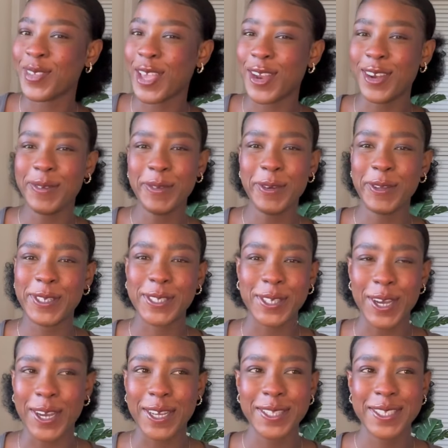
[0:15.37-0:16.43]
I don't even know where to
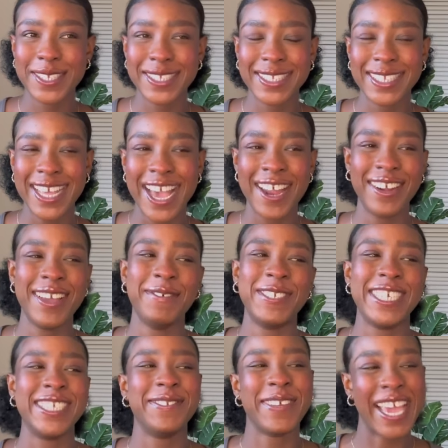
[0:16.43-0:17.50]
start. I don't have a
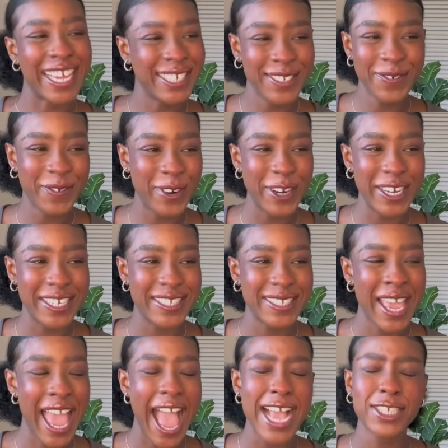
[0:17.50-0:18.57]
justification for
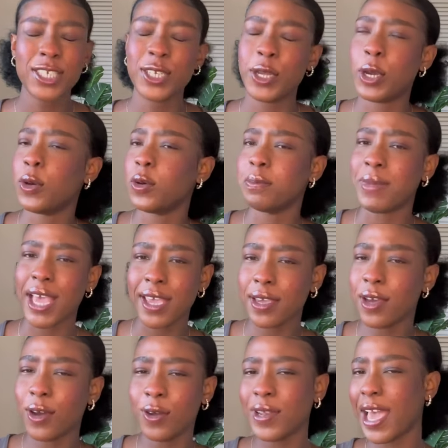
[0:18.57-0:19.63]
it. Actually, no, my
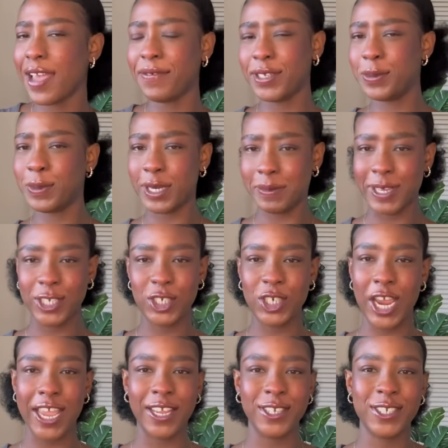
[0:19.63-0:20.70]
whole life has pretty much
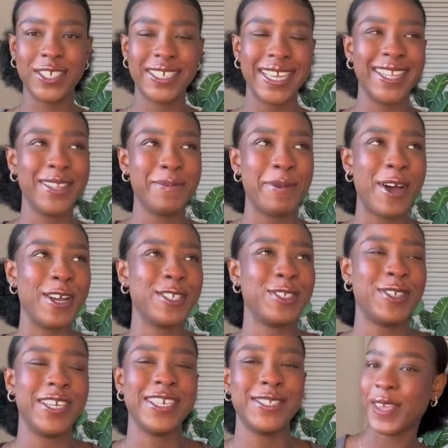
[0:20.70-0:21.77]
changed in the
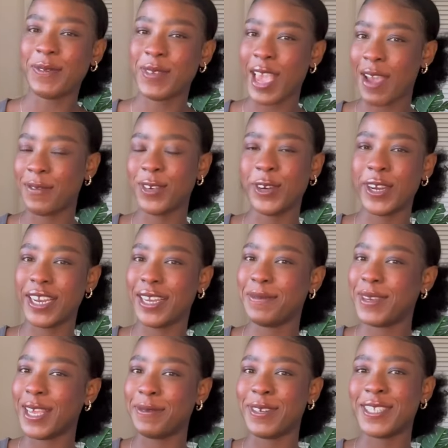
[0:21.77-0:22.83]
past 2 years. If you haven't already
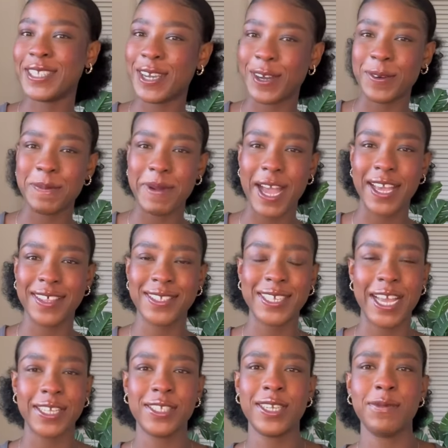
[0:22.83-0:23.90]
been able to tell by the
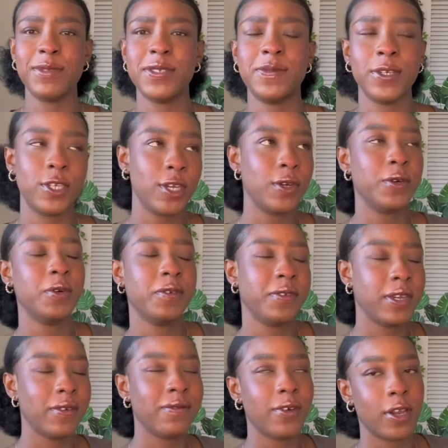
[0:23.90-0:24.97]
title of this video, or if
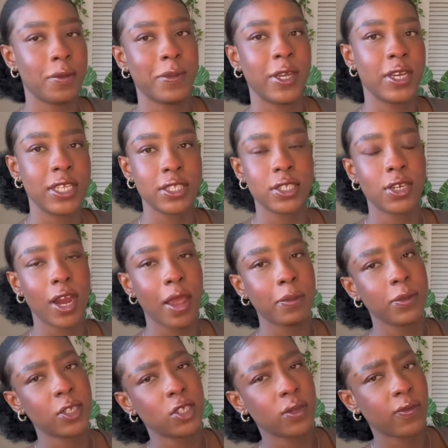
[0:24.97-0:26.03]
you don't follow me on Instagram,
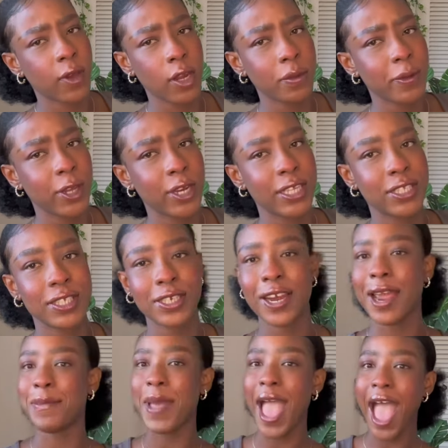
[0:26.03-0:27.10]
you should follow me on Instagram.